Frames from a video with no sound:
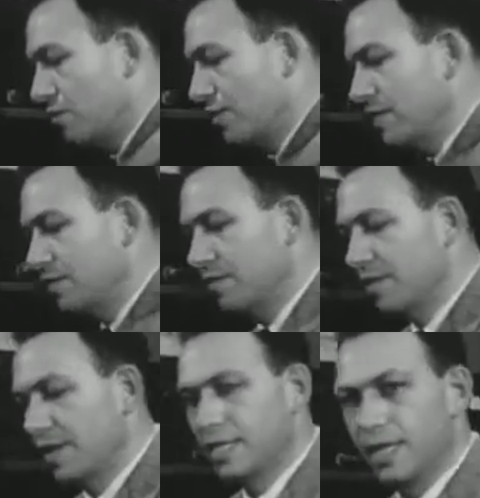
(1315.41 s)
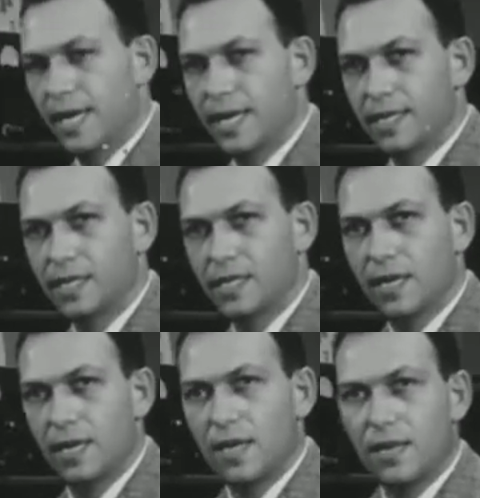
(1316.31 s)
The reason for this is
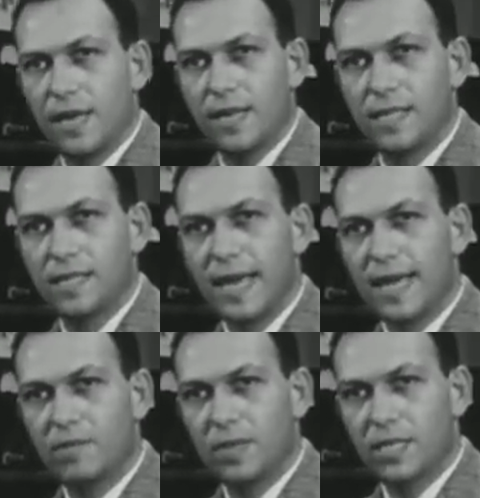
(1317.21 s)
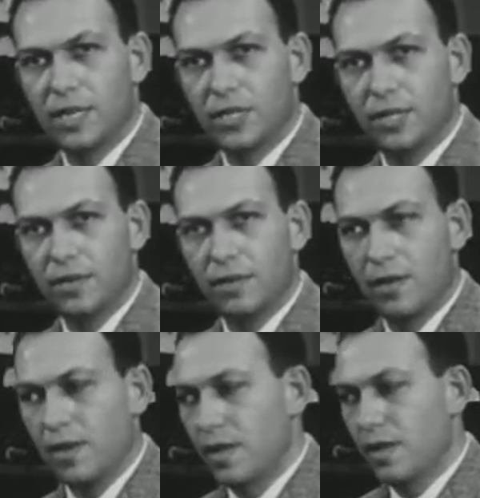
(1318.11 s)
that in the second position,
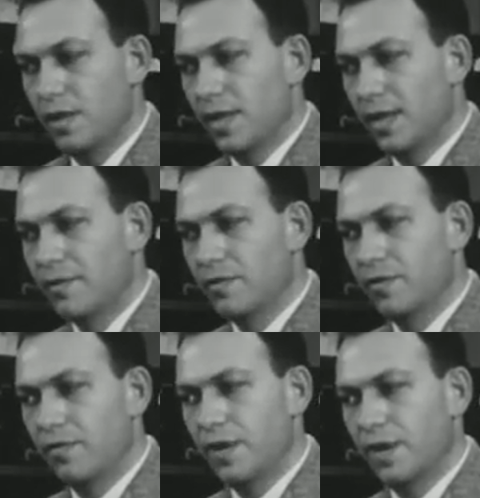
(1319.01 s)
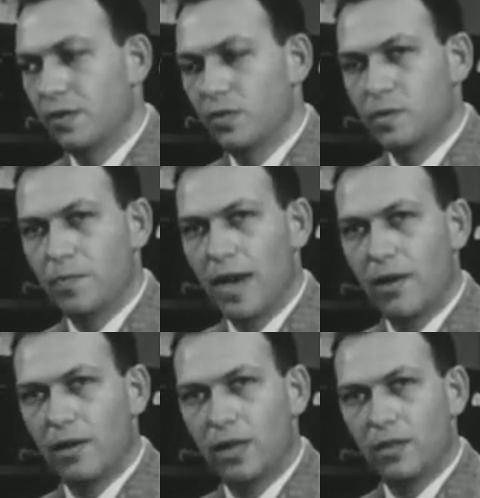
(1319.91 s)
the electric field was
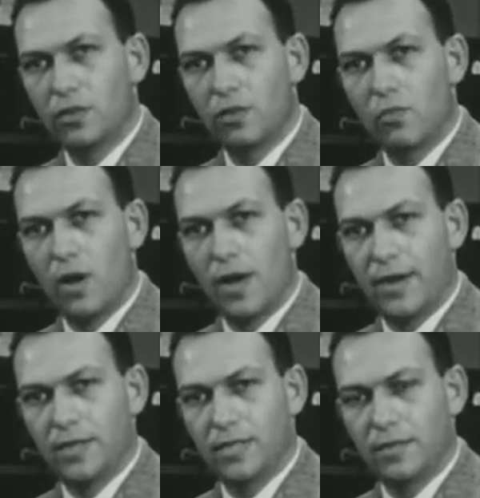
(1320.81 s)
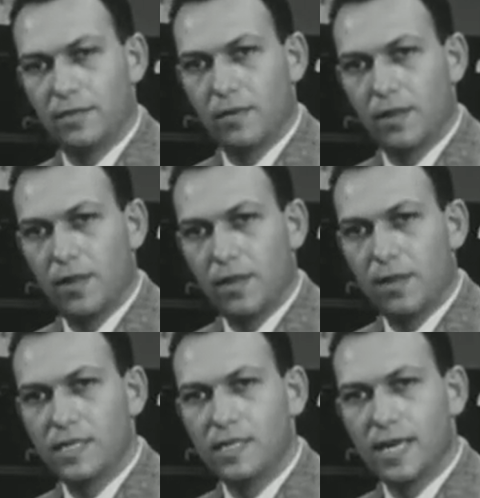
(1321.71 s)
parallel to the wires.
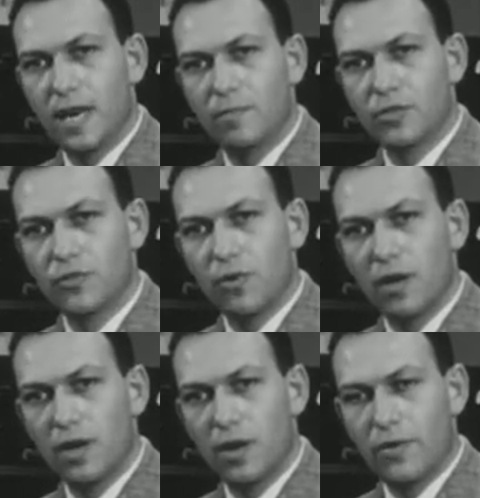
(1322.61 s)
This set up strong